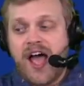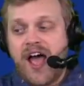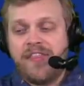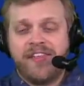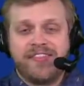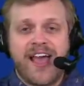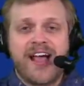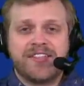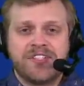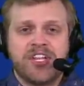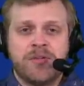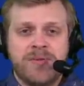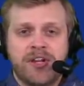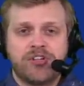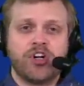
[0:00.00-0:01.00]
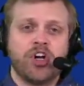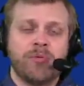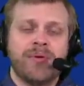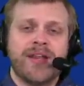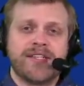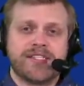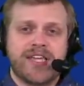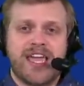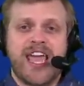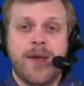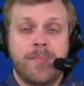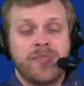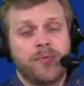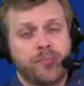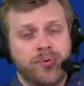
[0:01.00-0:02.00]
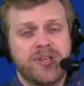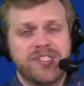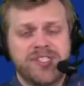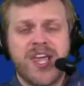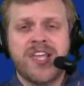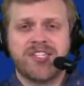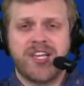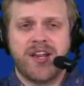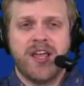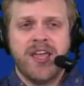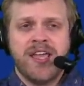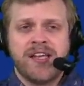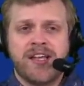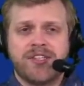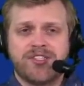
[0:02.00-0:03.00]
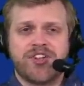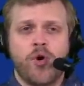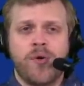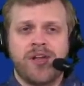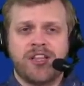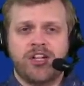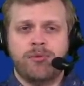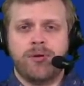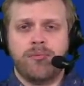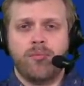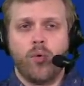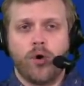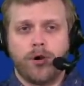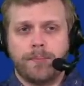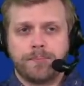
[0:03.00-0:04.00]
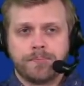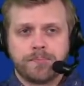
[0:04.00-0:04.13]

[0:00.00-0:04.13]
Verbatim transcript: I think that's going to be determined as camp in the preseason gets going a little bit more.